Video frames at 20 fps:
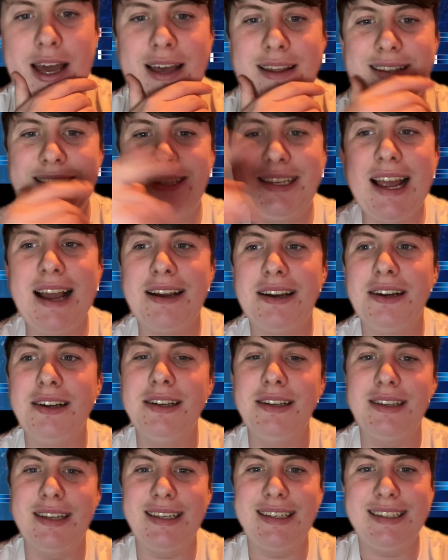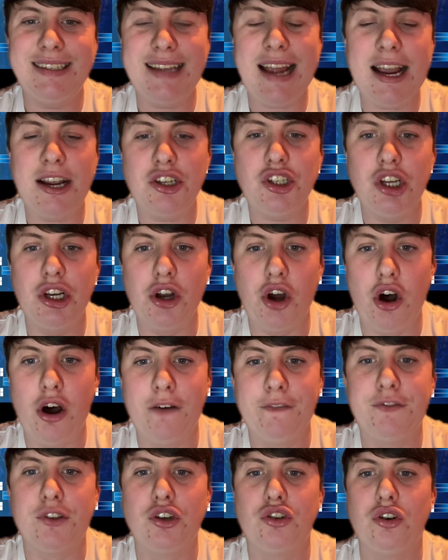The second section
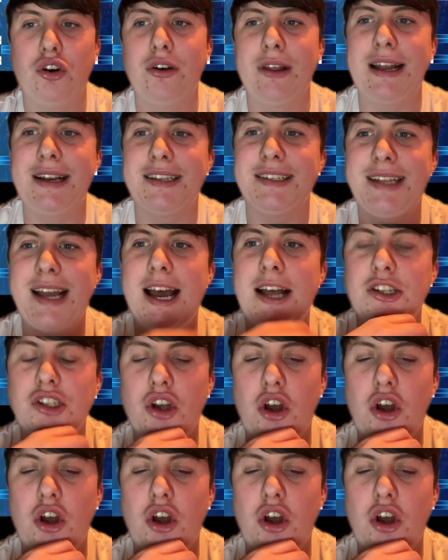of the draw then starts